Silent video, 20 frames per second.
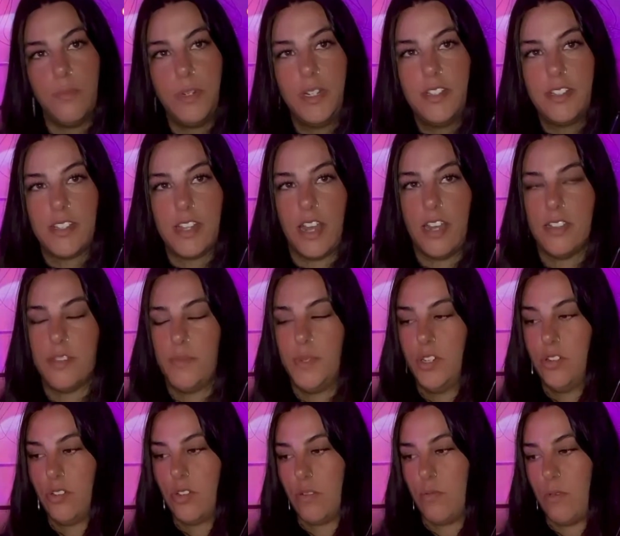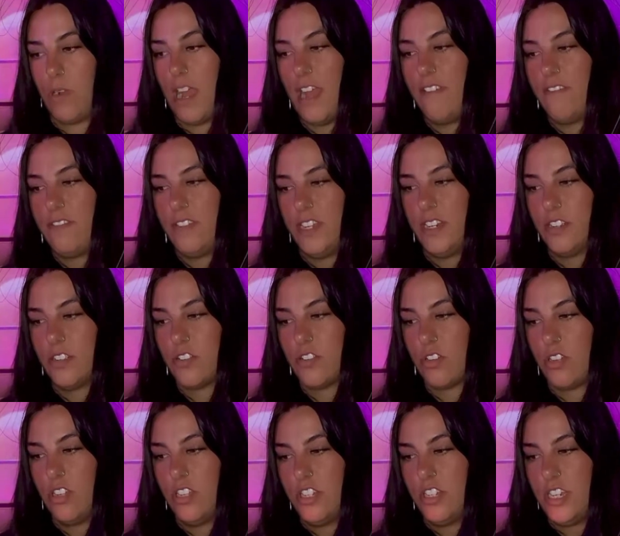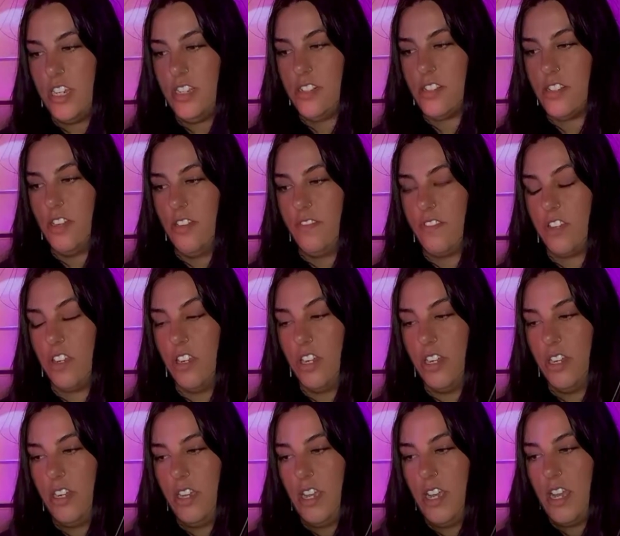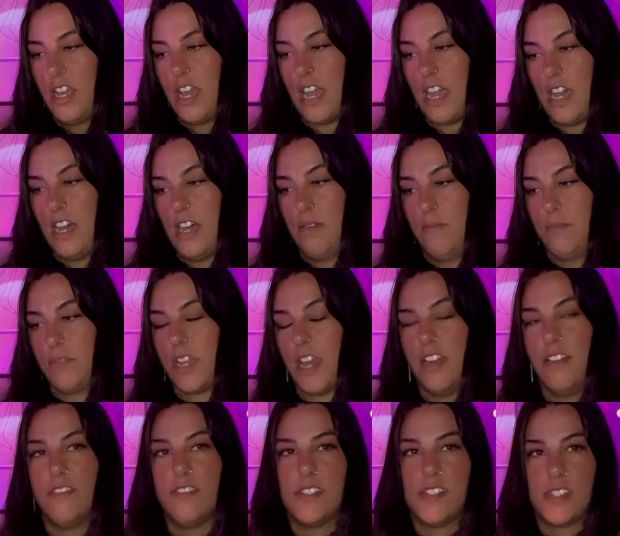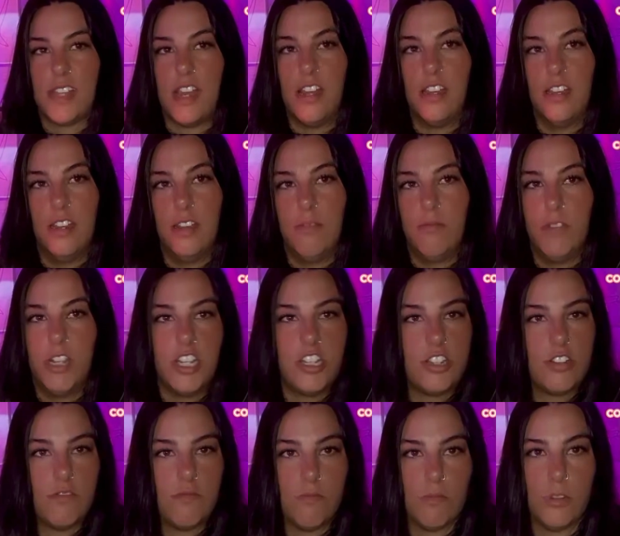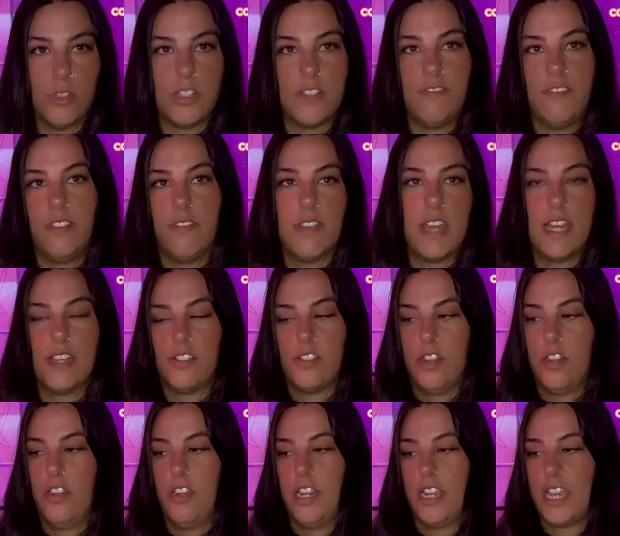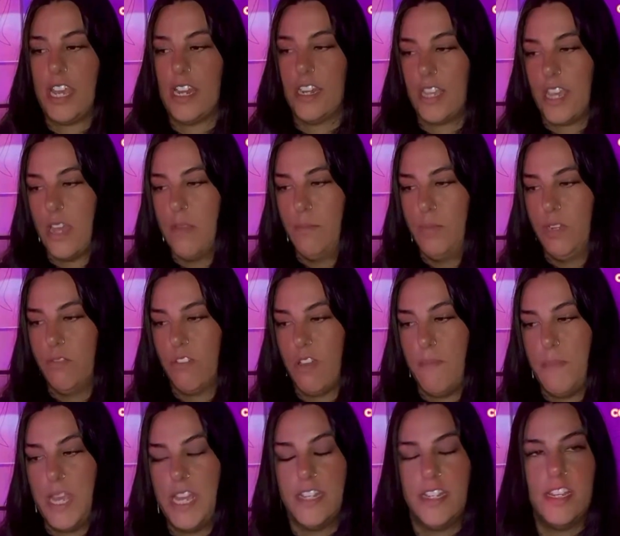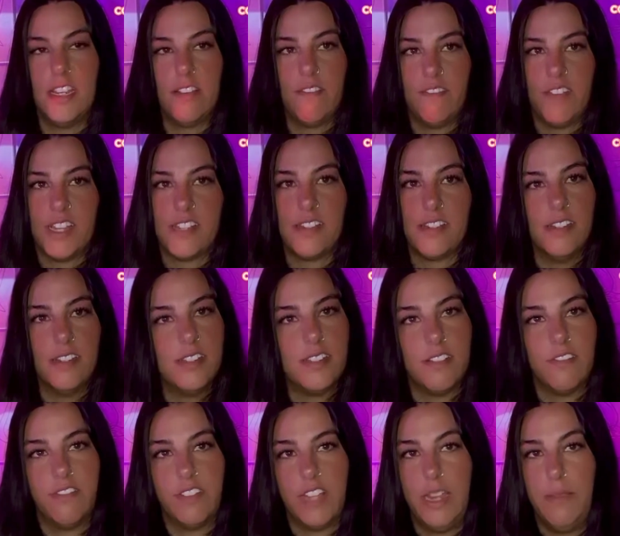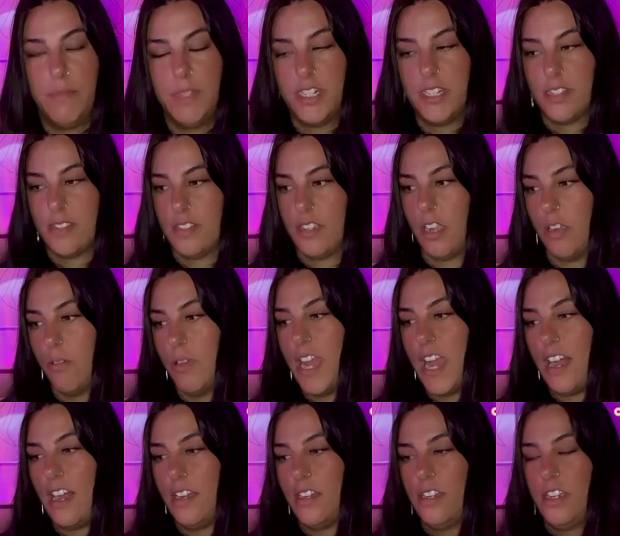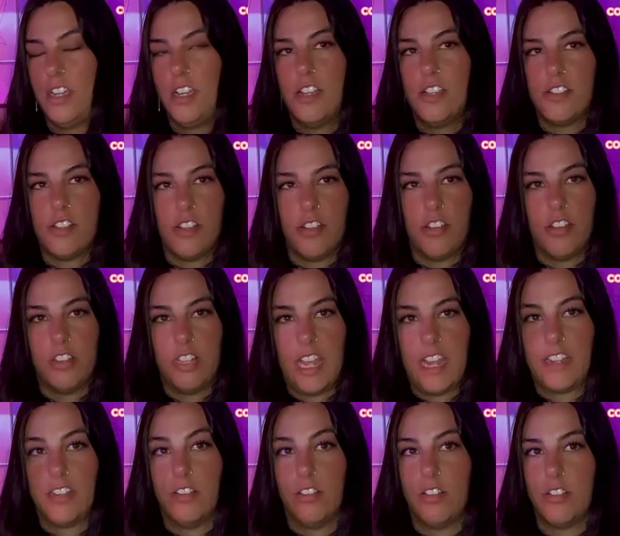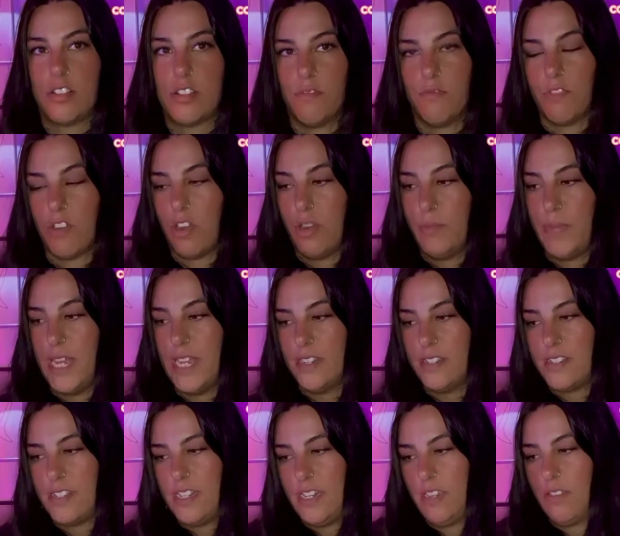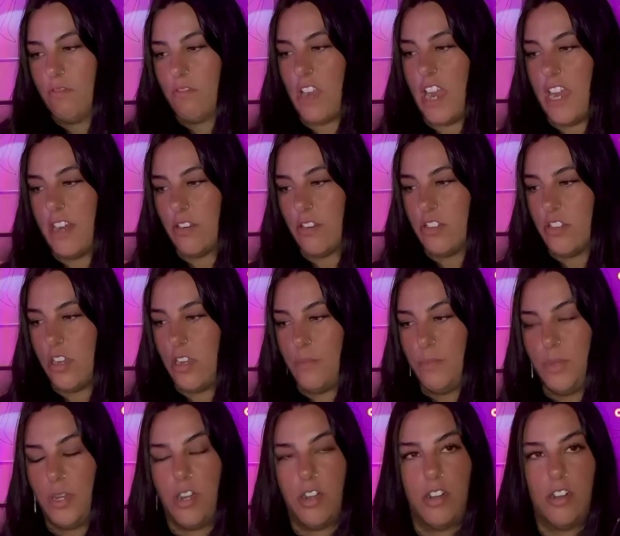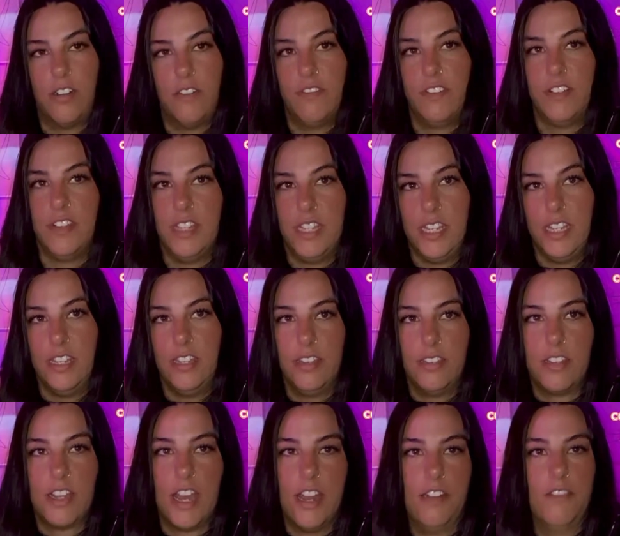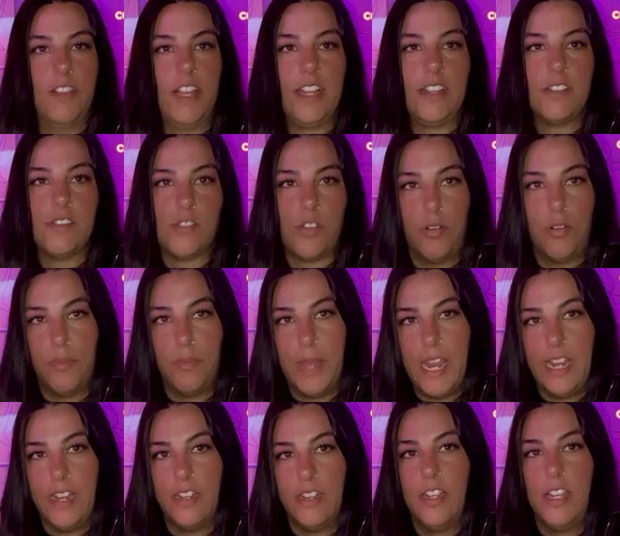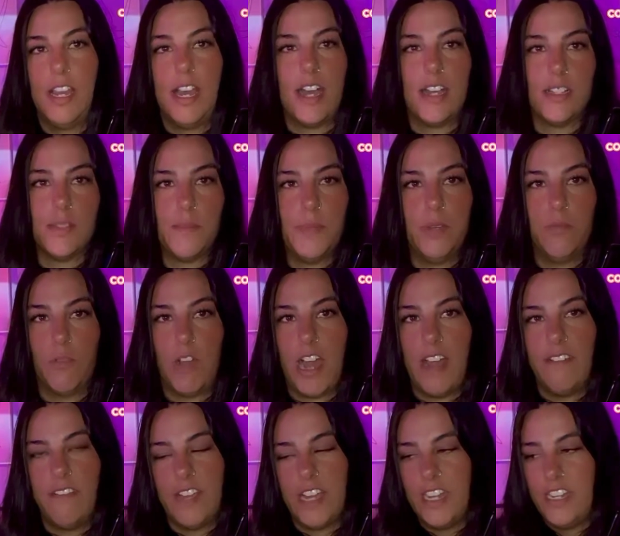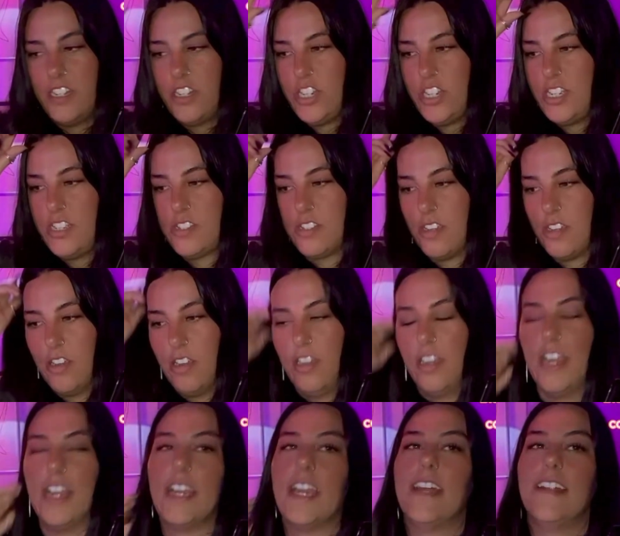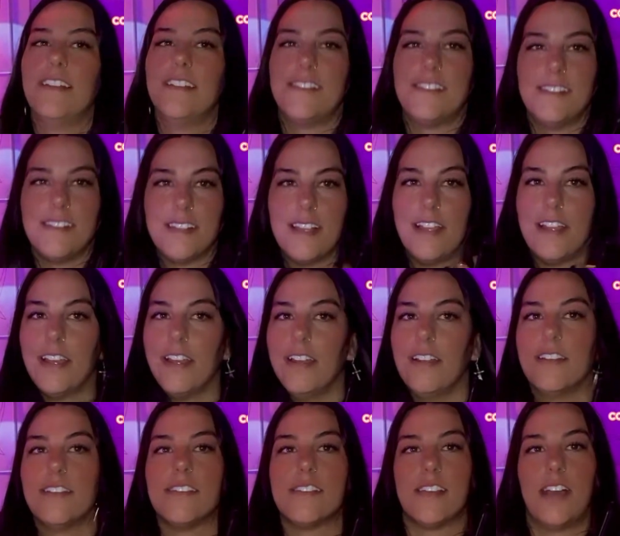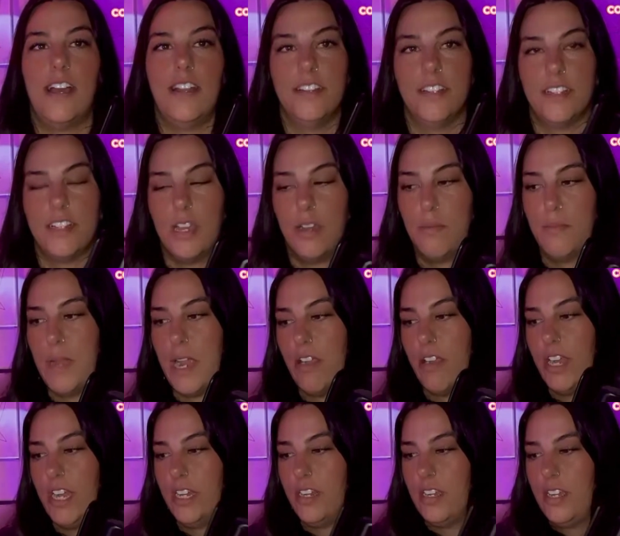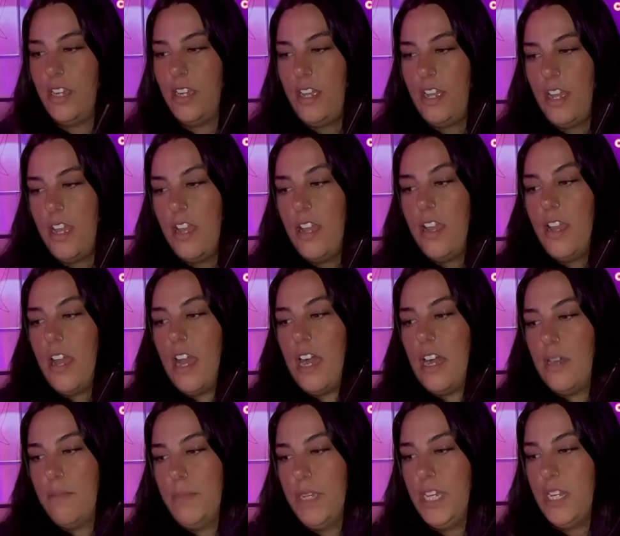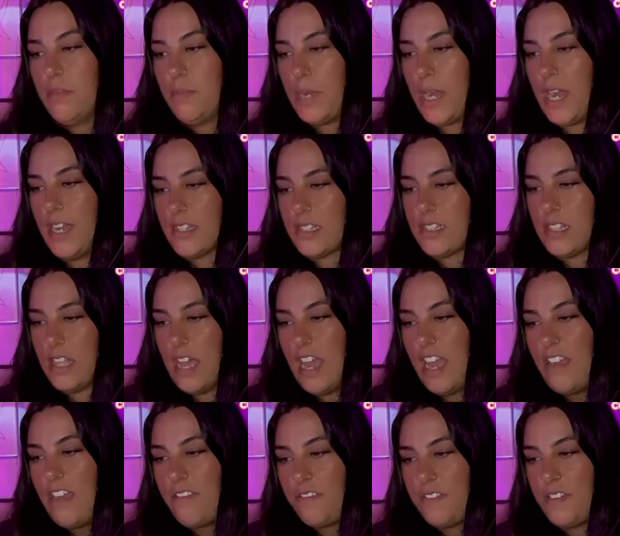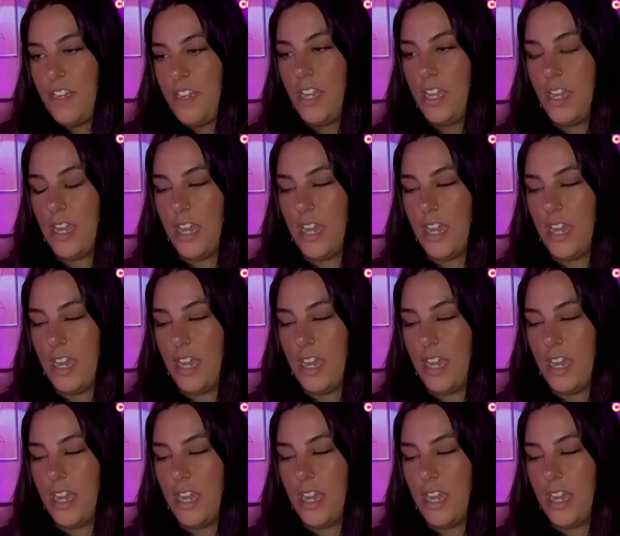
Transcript: Jupiter's the husband or the wife in astrology. So you've got kind of sun, which rules the 5th house, so again can be romantic. Vesta's the flame that doesn't go out, so you've got like lots of romance sitting right on top of the kind of like soulmate husband wife energy. So again, this is like another sign that they were married in a past life.